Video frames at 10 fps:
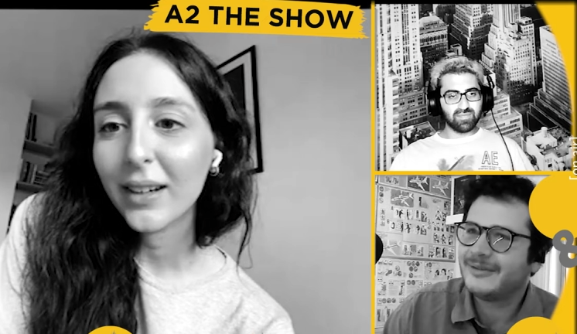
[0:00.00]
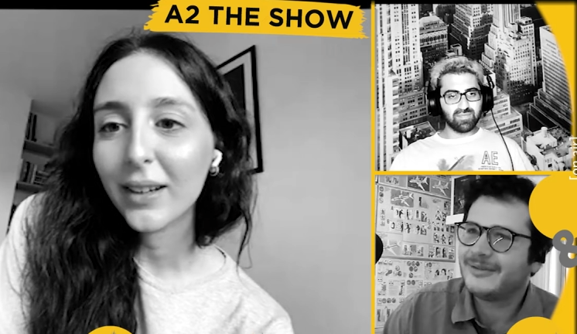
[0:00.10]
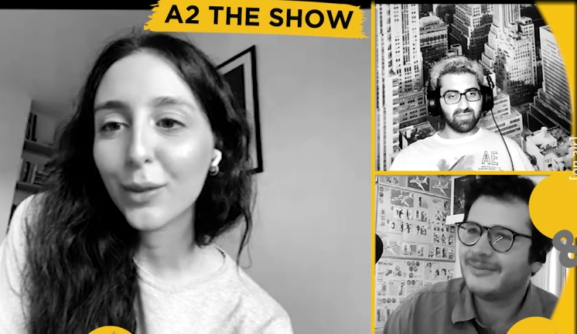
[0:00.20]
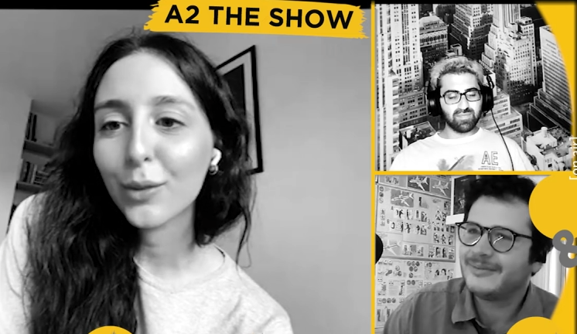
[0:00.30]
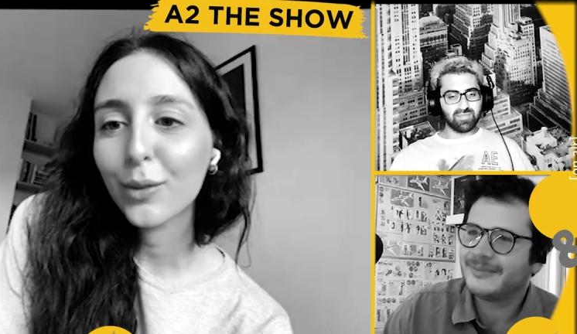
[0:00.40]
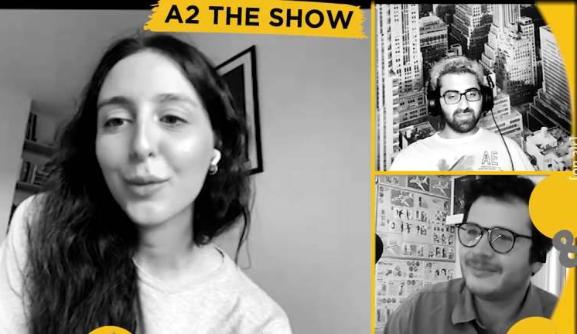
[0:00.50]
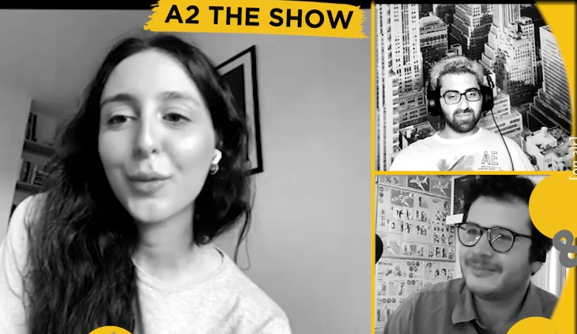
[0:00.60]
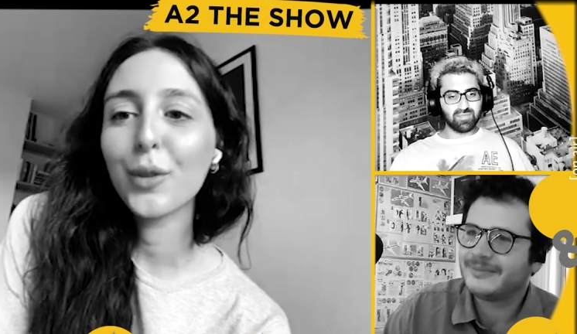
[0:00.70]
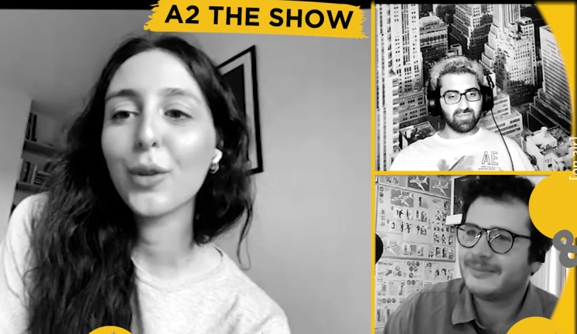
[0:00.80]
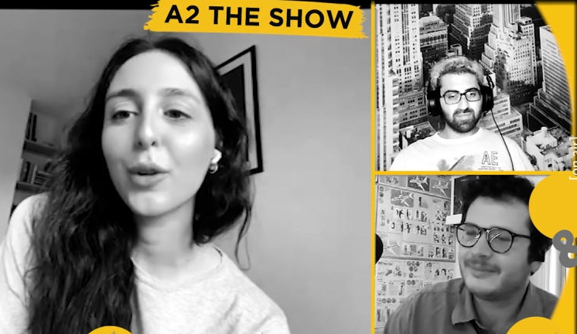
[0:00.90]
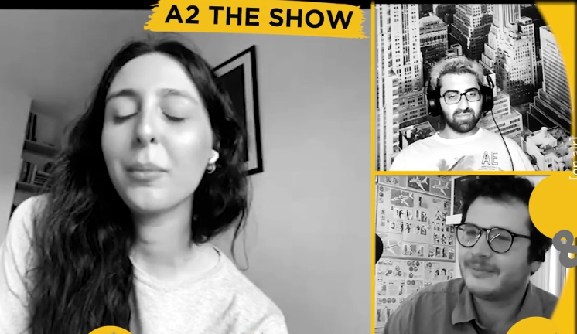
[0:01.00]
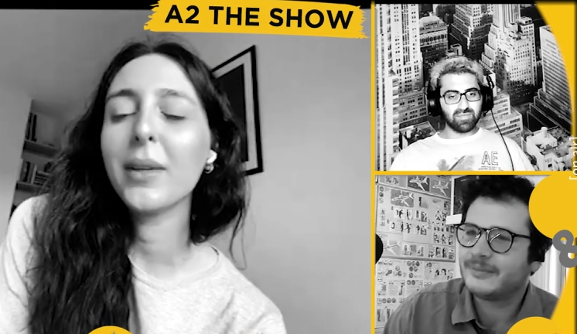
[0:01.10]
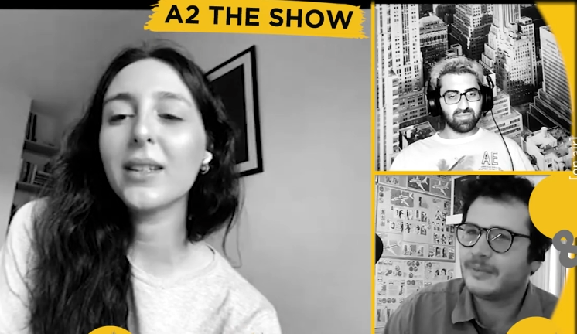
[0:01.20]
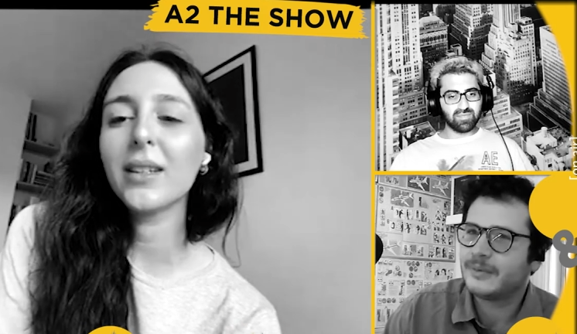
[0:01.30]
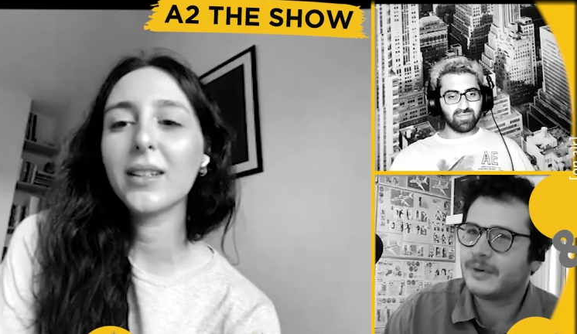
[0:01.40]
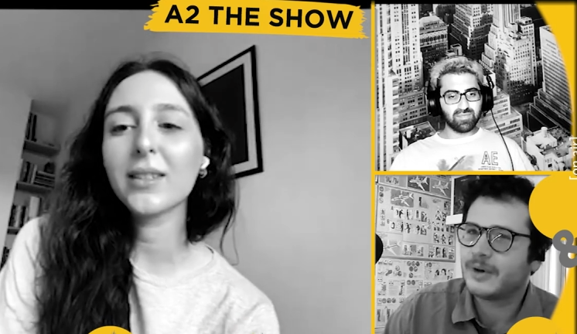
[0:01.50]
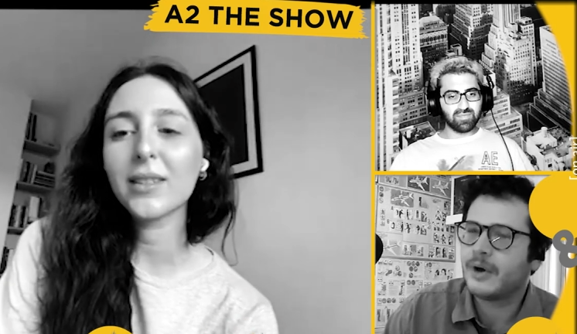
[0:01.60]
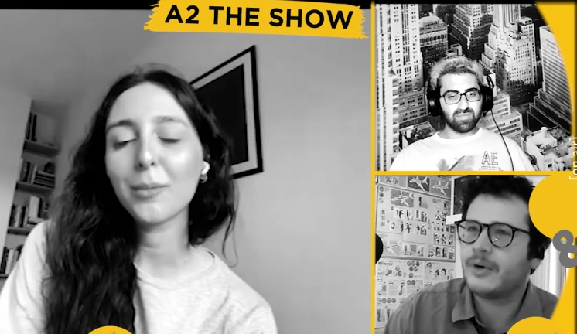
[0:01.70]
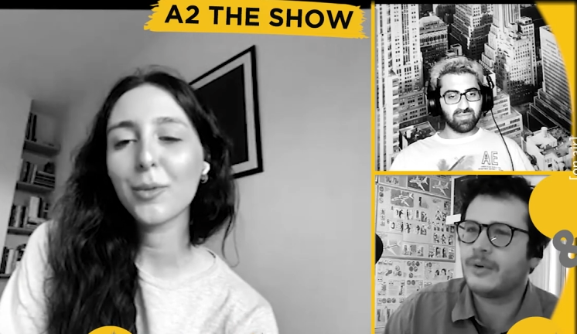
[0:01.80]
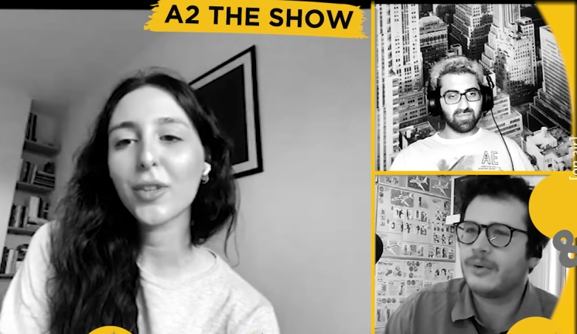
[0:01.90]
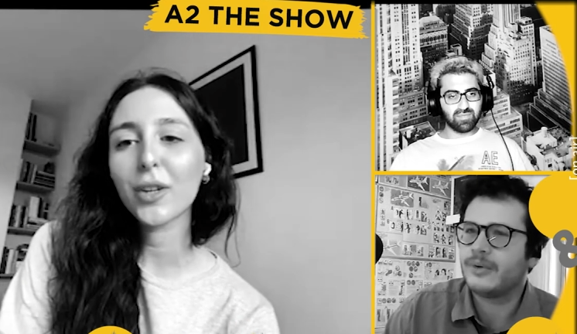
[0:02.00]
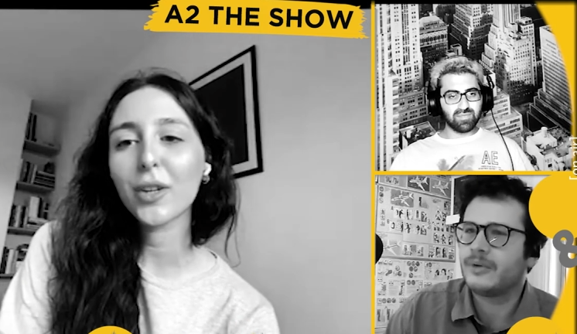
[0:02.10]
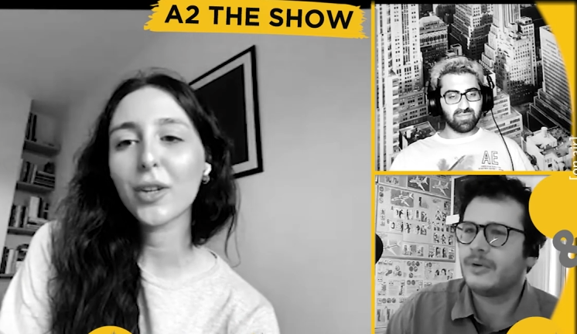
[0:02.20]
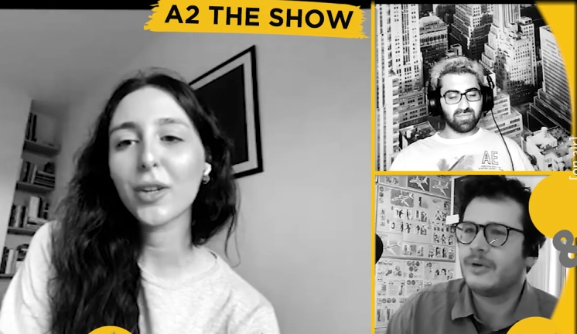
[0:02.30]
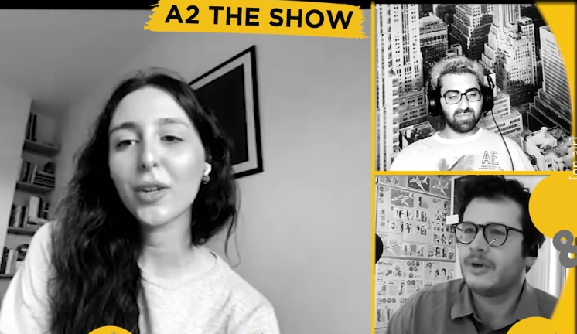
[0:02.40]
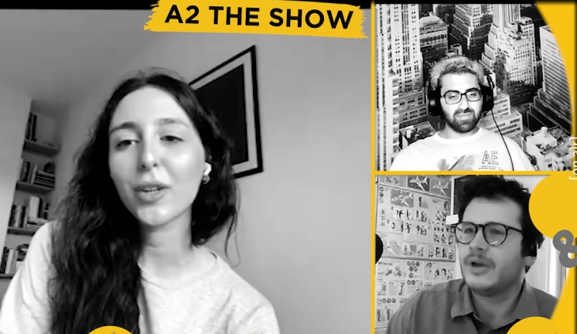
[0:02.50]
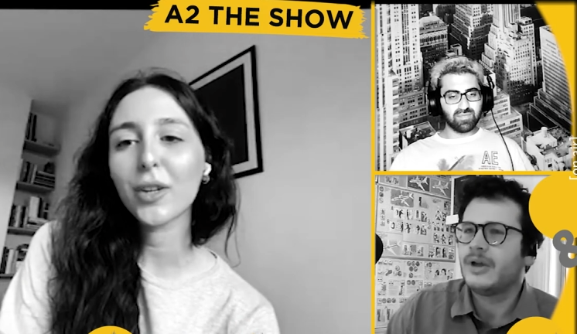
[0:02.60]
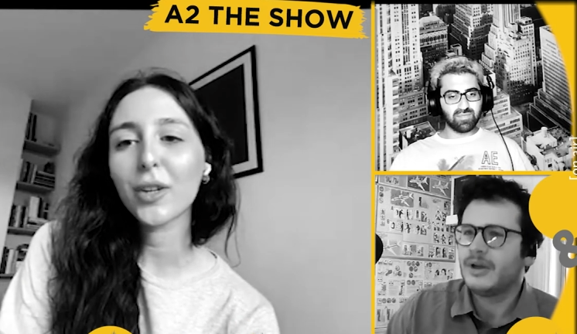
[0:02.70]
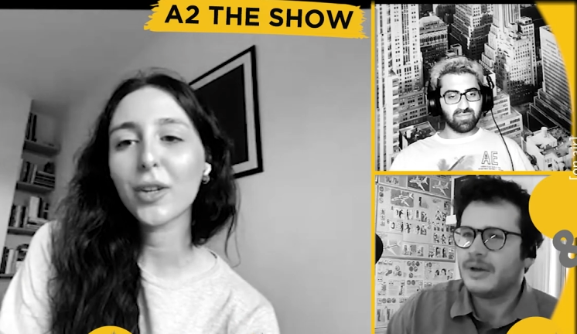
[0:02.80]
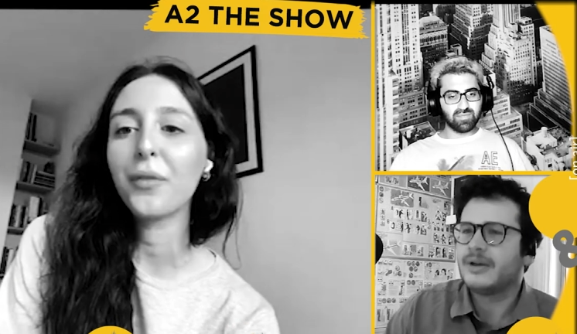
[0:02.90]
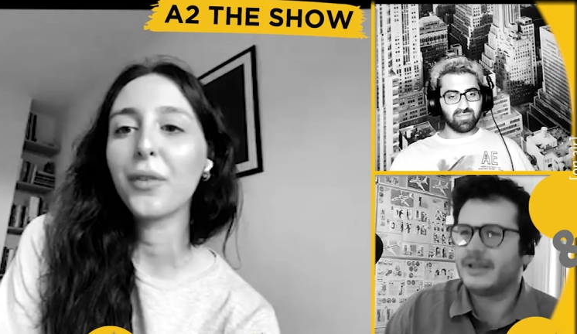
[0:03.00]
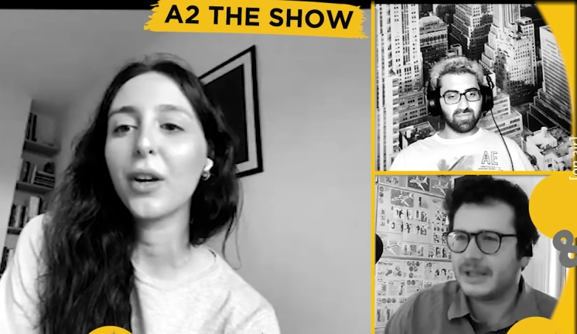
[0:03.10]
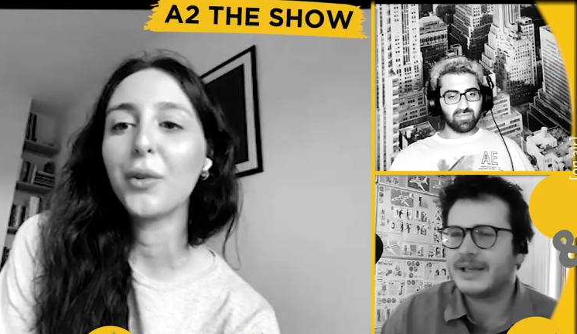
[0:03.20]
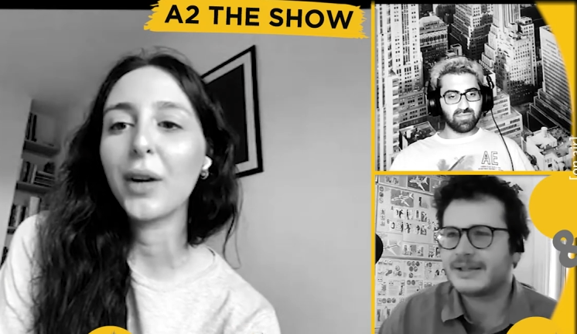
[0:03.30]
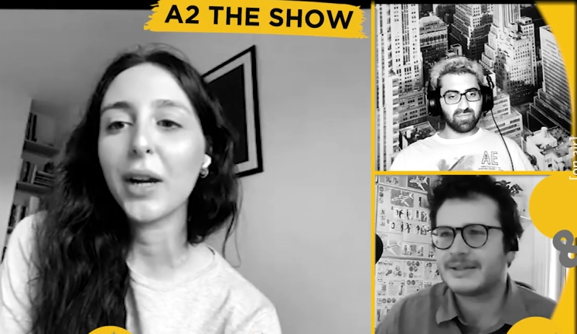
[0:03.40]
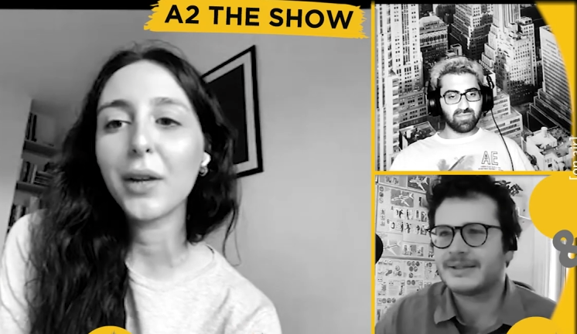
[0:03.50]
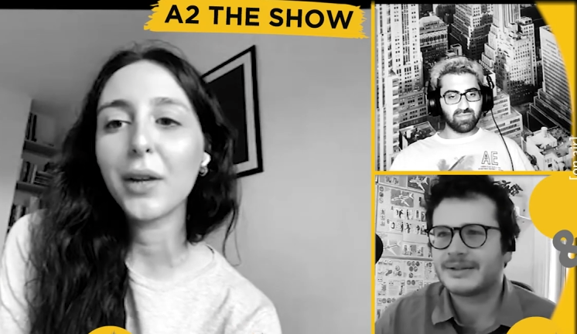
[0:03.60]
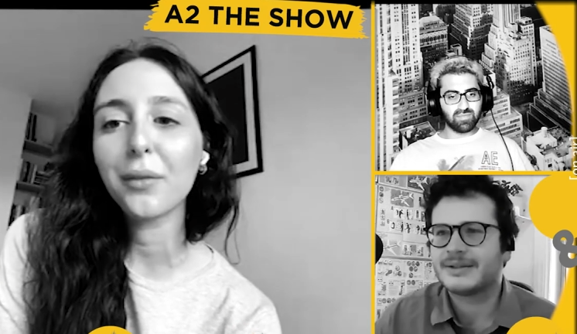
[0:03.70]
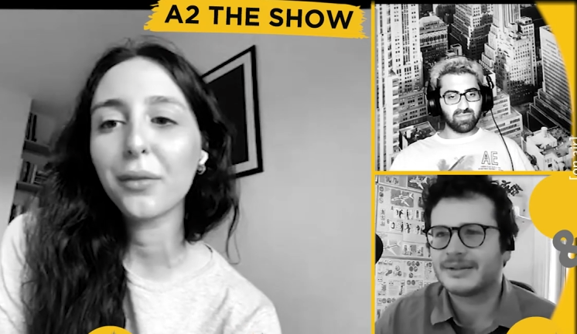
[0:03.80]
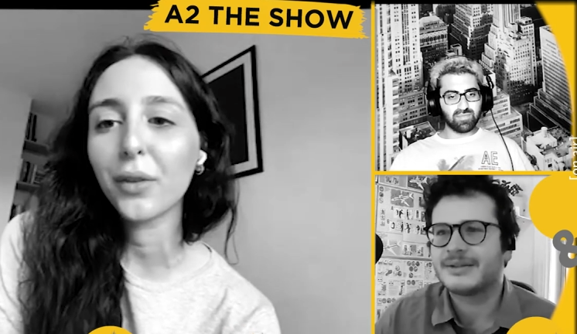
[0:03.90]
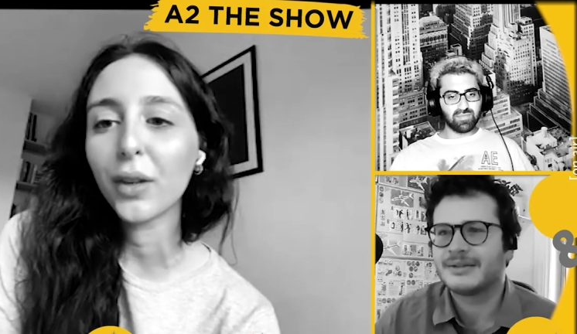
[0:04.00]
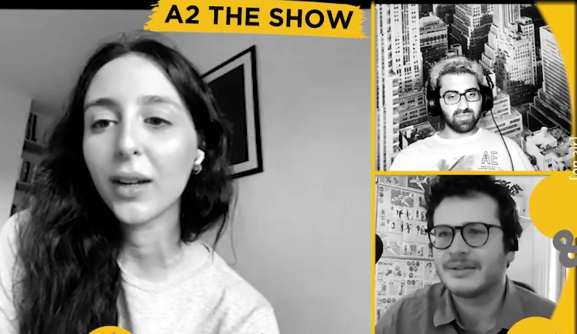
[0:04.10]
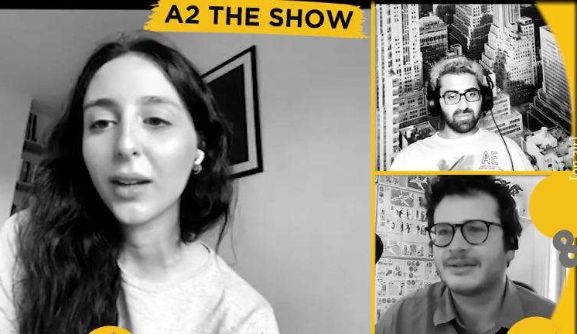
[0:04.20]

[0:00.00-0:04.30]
Speaker 1: I don't know if you know him. He he's oh. the music composer of uh, yes. Arrival.